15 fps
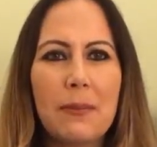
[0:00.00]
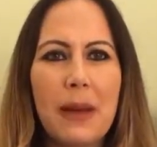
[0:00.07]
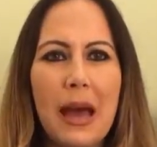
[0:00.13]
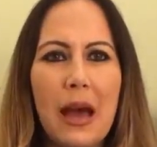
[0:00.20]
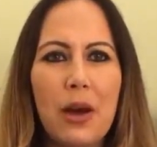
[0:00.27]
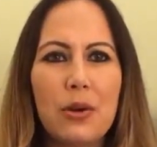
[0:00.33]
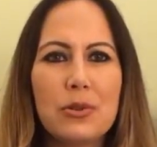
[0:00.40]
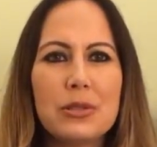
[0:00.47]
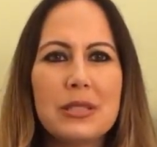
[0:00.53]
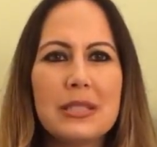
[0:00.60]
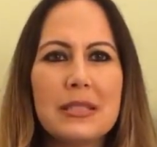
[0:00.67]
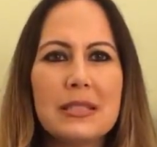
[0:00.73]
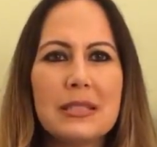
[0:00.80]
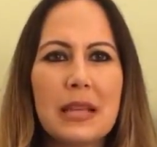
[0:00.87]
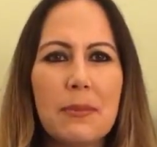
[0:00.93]
about
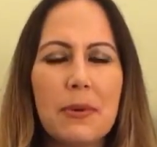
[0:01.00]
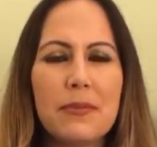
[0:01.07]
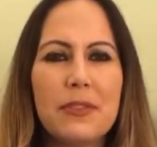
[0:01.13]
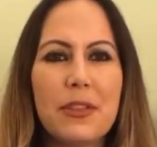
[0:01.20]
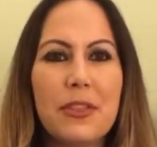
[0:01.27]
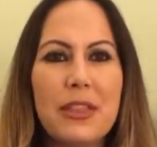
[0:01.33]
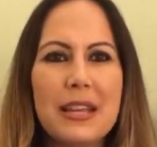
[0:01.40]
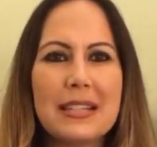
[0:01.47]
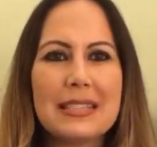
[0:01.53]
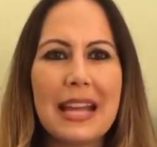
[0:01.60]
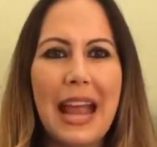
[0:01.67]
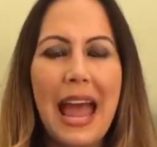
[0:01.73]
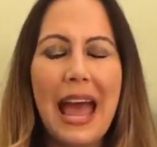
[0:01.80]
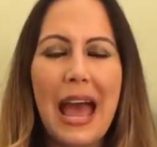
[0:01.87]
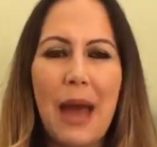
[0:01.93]
some of the things
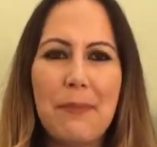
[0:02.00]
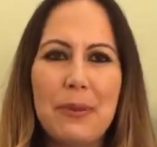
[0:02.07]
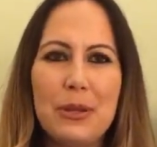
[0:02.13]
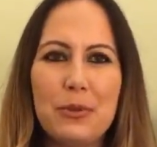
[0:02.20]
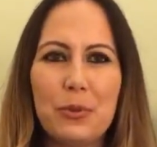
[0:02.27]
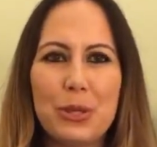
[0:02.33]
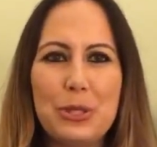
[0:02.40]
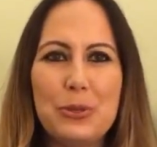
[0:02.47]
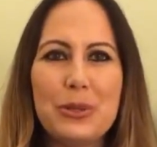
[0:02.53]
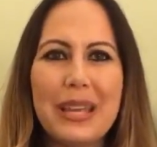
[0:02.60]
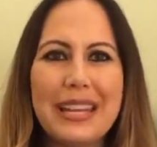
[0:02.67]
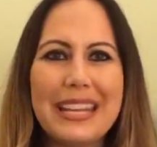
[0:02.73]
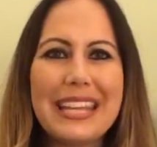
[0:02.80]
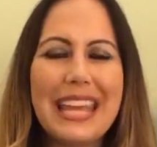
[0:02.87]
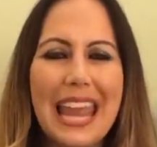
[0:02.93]
that happen when you
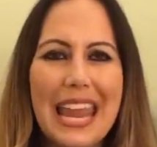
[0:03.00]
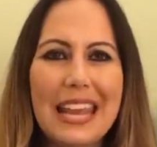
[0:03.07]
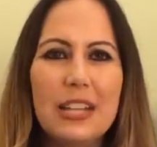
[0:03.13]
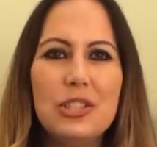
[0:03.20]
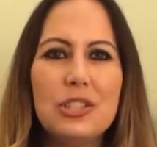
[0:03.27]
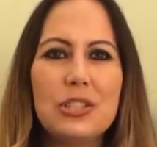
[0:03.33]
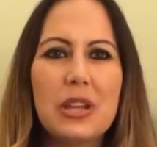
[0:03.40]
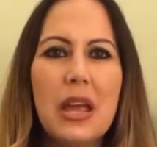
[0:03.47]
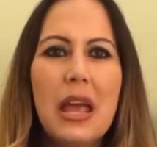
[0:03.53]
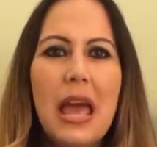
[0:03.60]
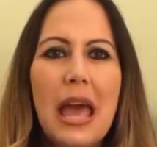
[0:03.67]
get engaged